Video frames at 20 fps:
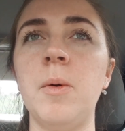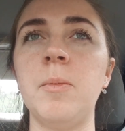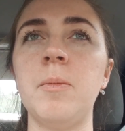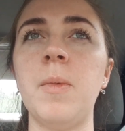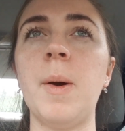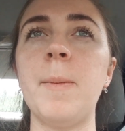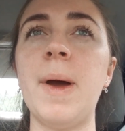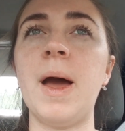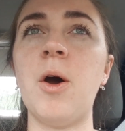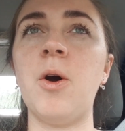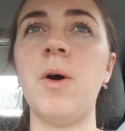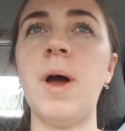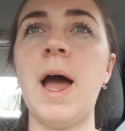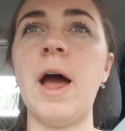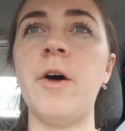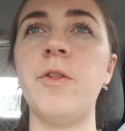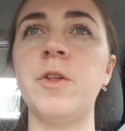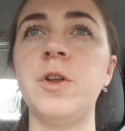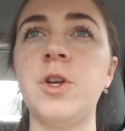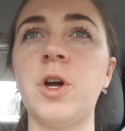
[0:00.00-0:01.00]
about
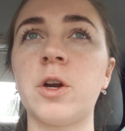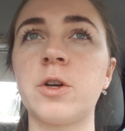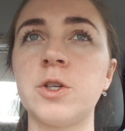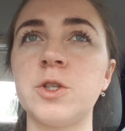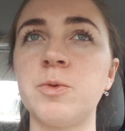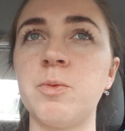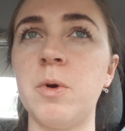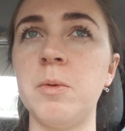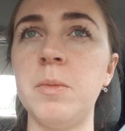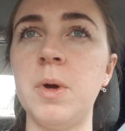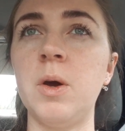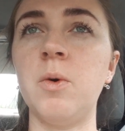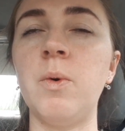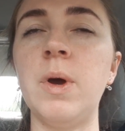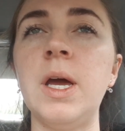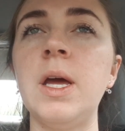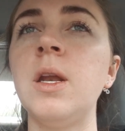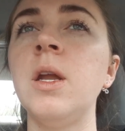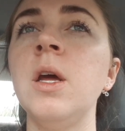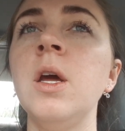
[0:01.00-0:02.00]
how the doctor's appointment
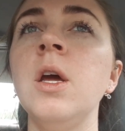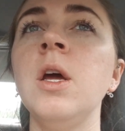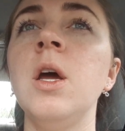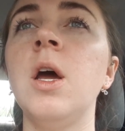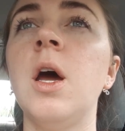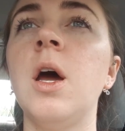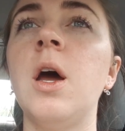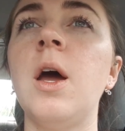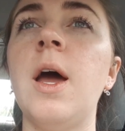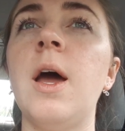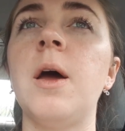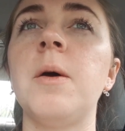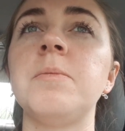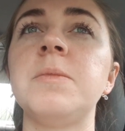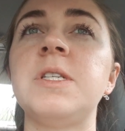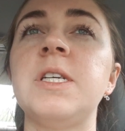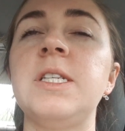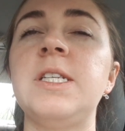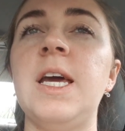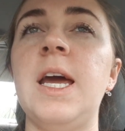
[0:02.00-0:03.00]

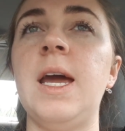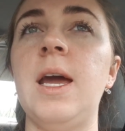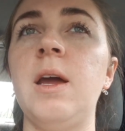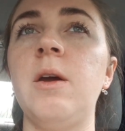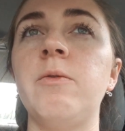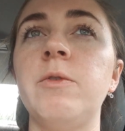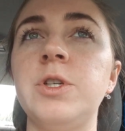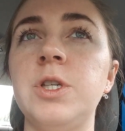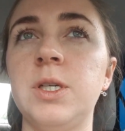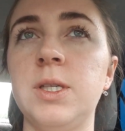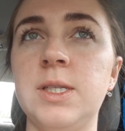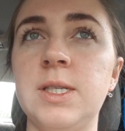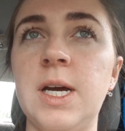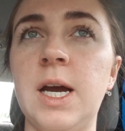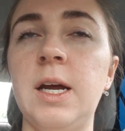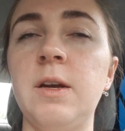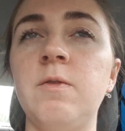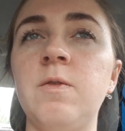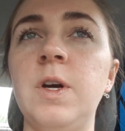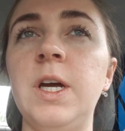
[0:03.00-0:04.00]
went today, which is
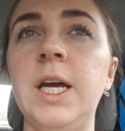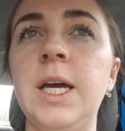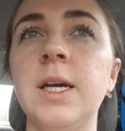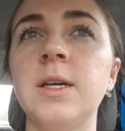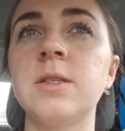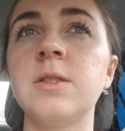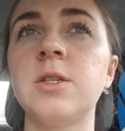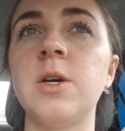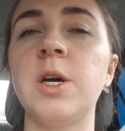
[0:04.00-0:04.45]
9 weeks.